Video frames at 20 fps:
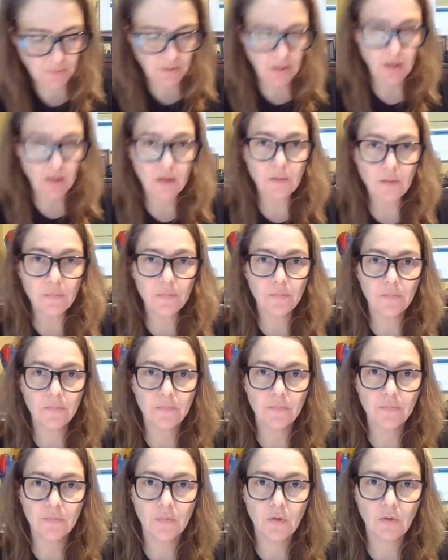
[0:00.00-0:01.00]
Okay,
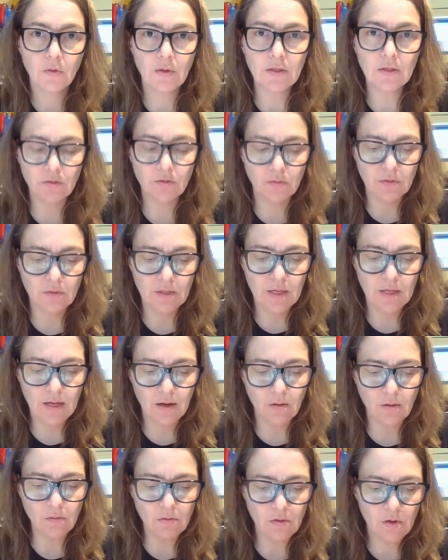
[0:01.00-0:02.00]
right, so
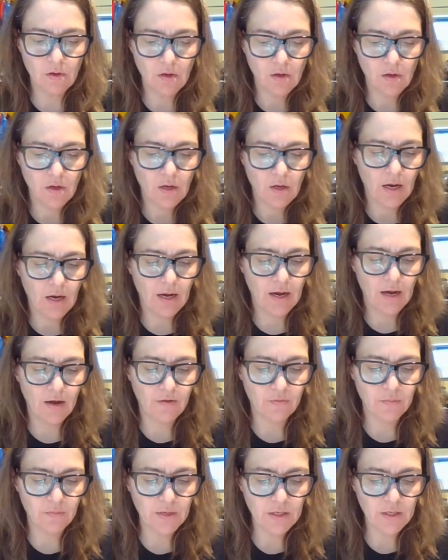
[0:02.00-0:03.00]
now I
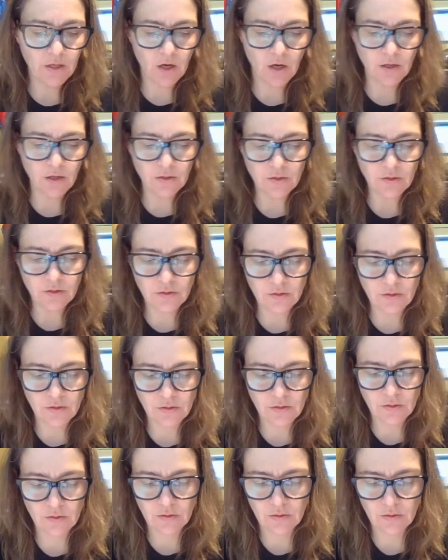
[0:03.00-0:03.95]
have my cards,